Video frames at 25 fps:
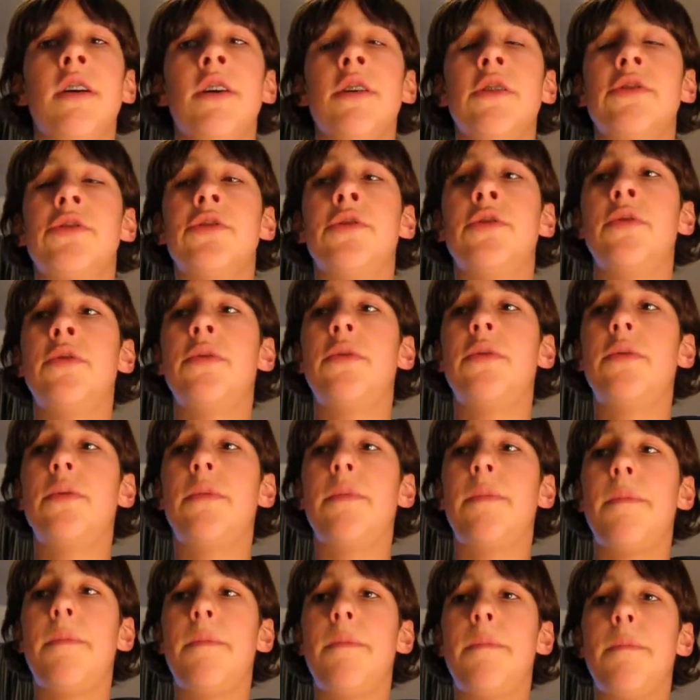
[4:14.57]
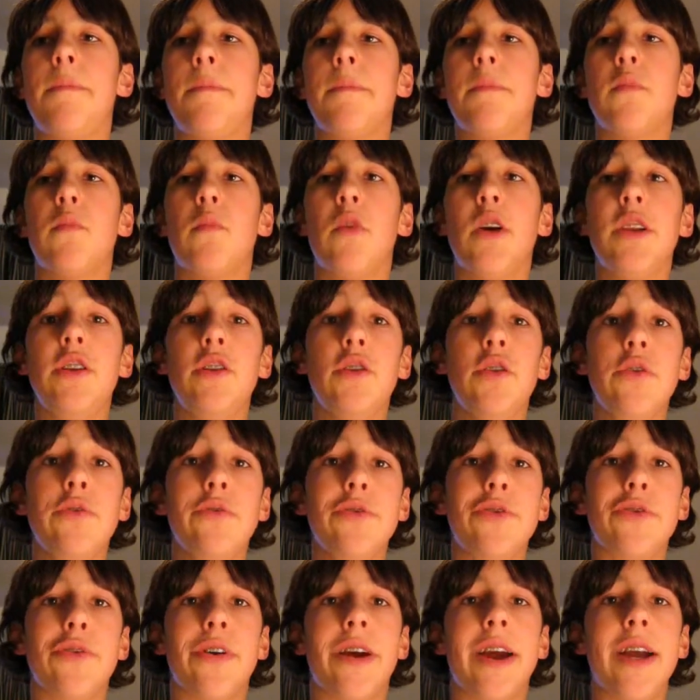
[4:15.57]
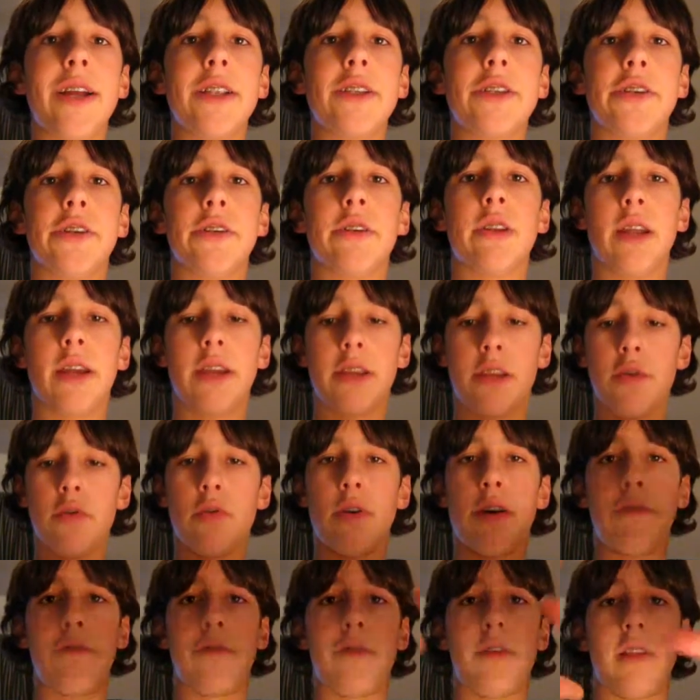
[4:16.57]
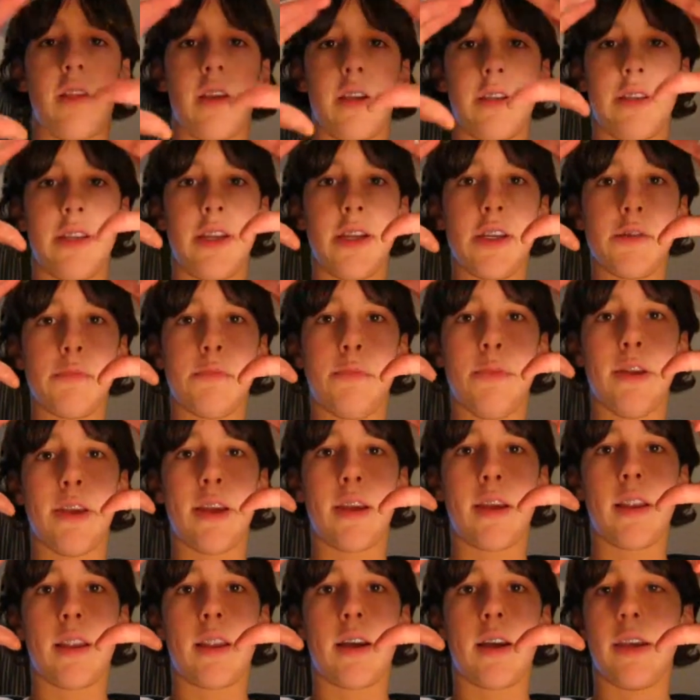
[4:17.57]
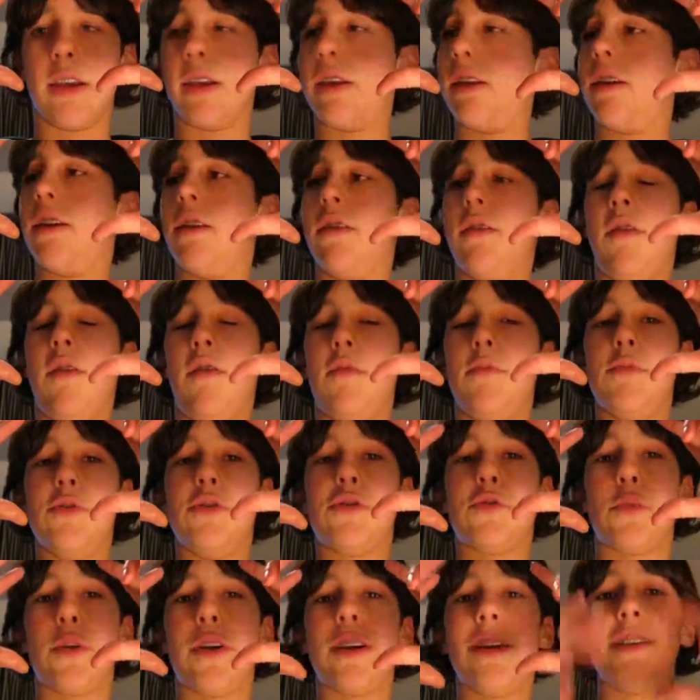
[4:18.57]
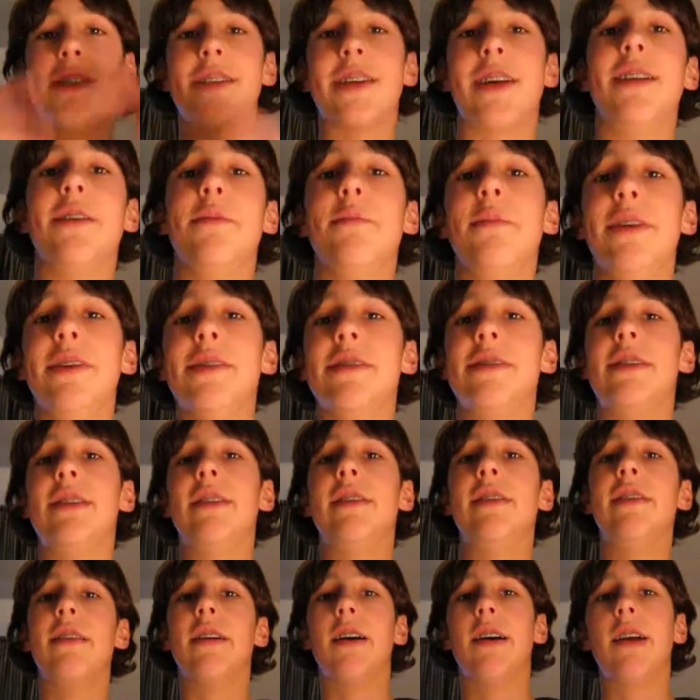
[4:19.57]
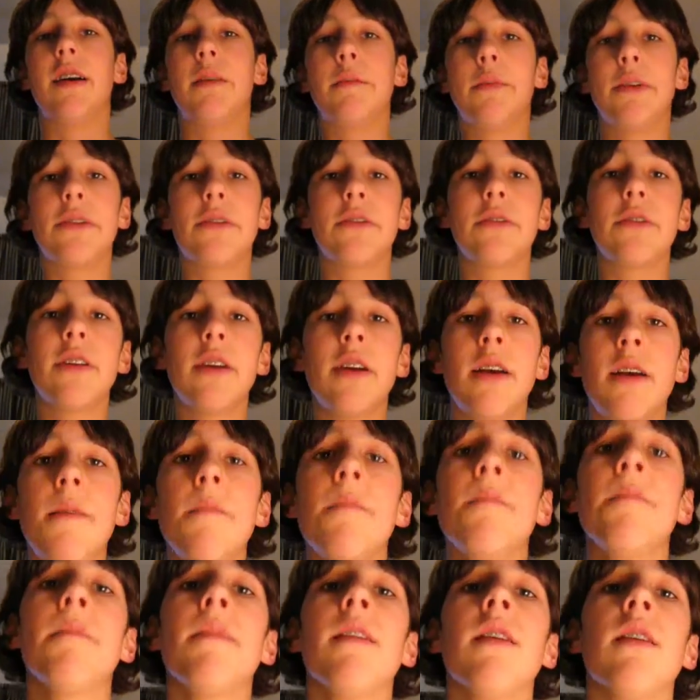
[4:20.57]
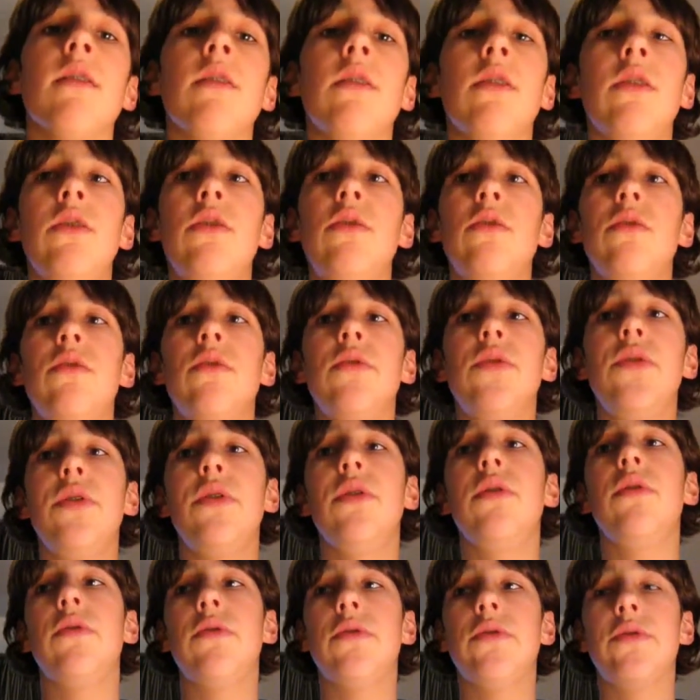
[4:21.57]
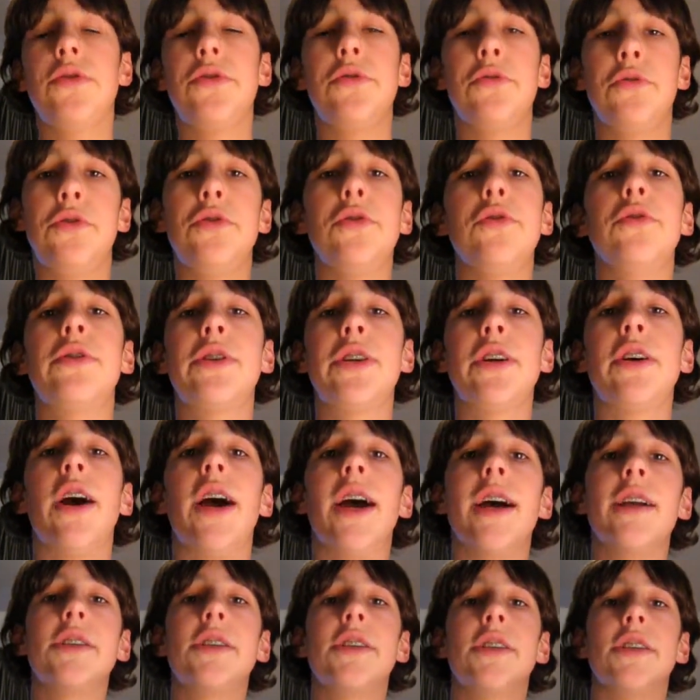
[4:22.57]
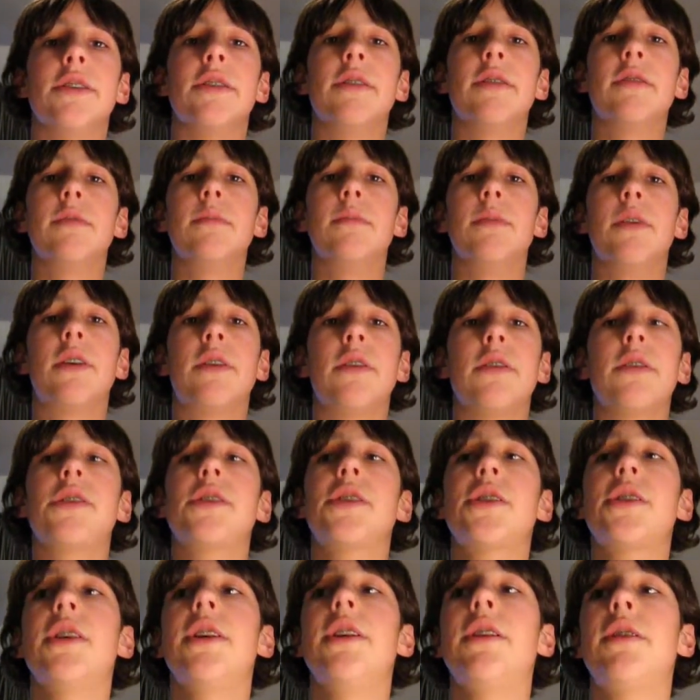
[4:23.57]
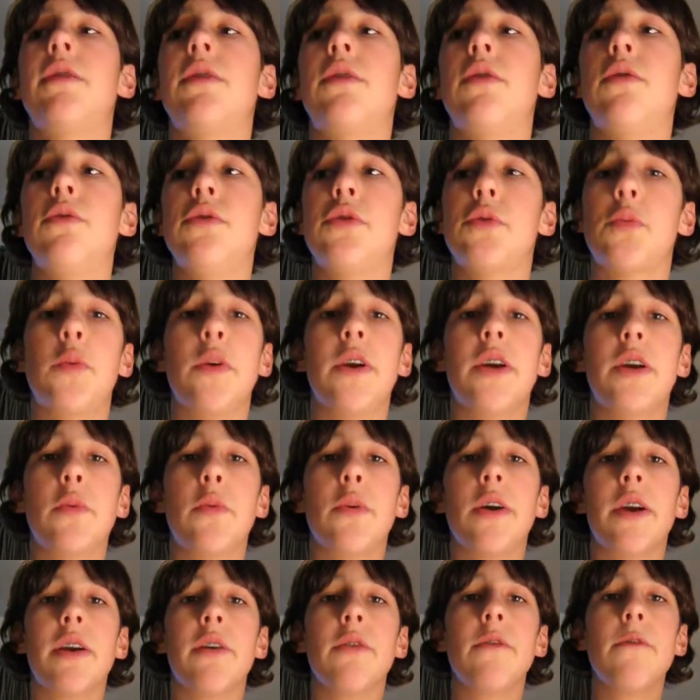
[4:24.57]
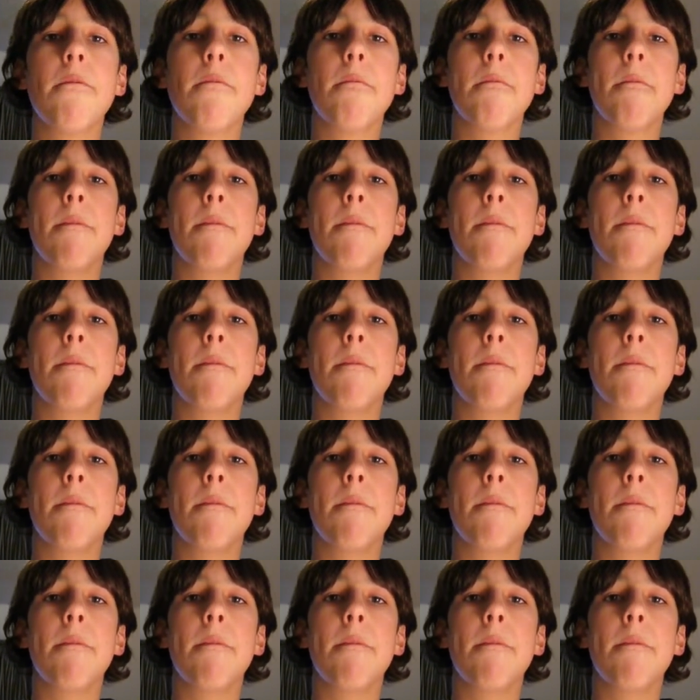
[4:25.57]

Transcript: So when you use your hatchet, like you have like this big, like almost 20 centimeters in diameter, you should use your hatchet, because it goes way quicker